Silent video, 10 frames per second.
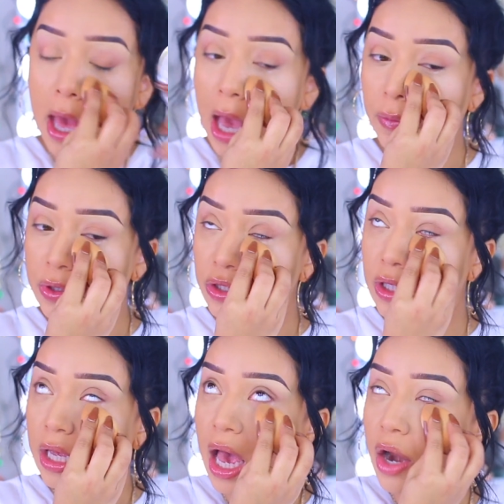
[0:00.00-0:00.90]
I wish
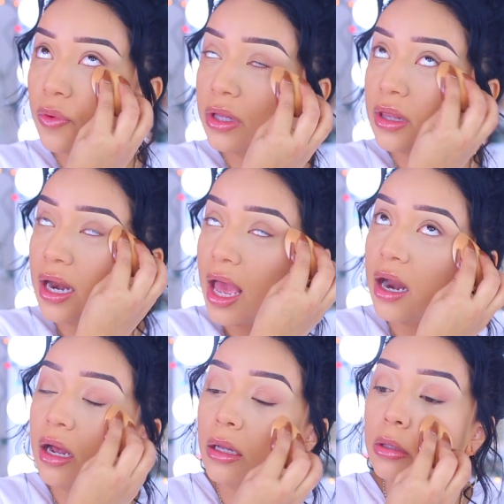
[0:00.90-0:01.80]
they had one that
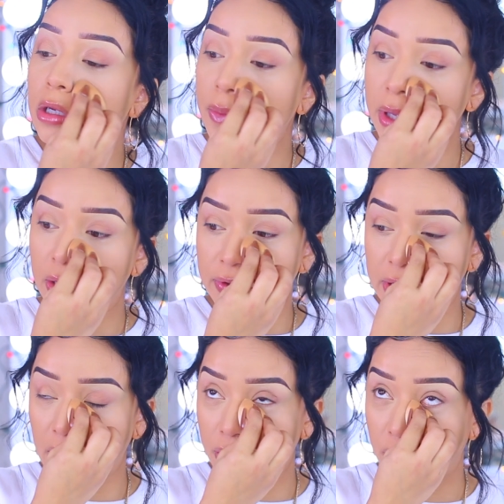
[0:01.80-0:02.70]
had a little bit of a
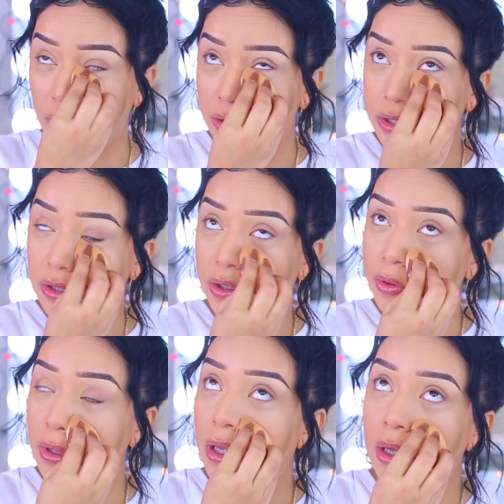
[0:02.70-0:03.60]
yellow
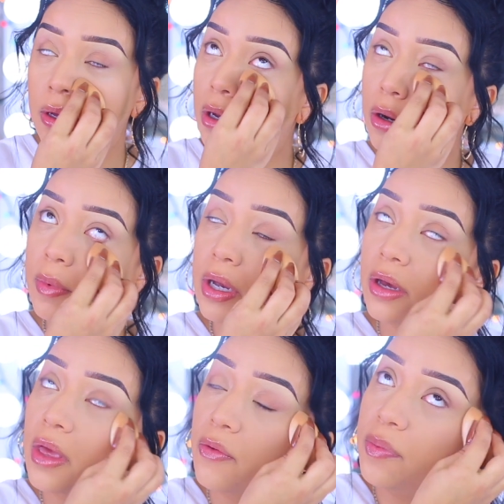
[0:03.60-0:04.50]
undertone. Oh my
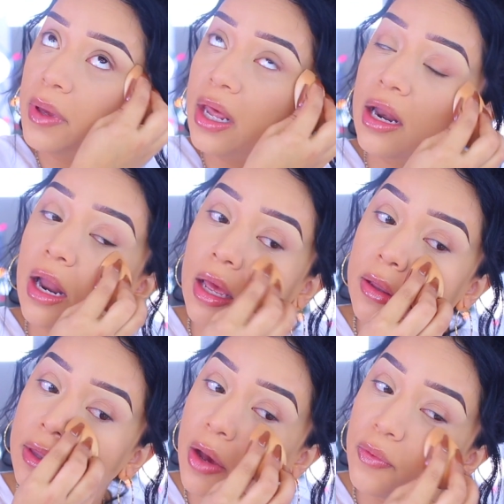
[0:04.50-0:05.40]
god, that would
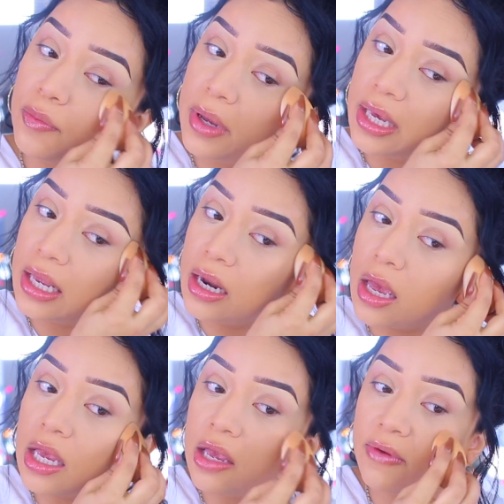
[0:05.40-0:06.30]
make it
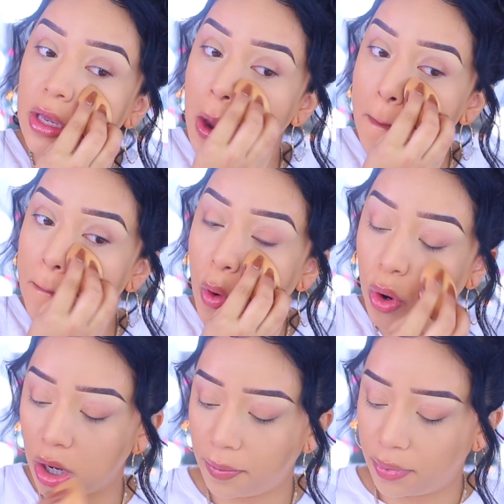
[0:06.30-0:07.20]
even
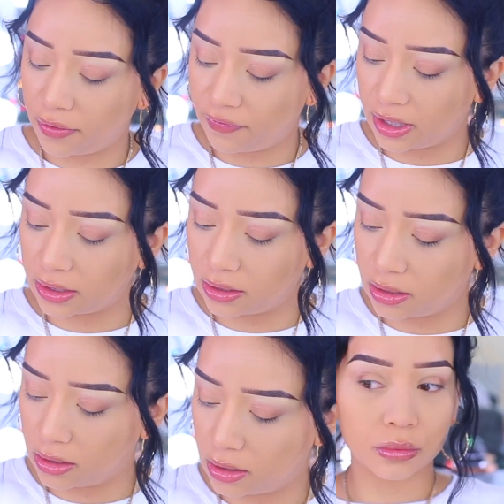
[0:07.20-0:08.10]
more perfect.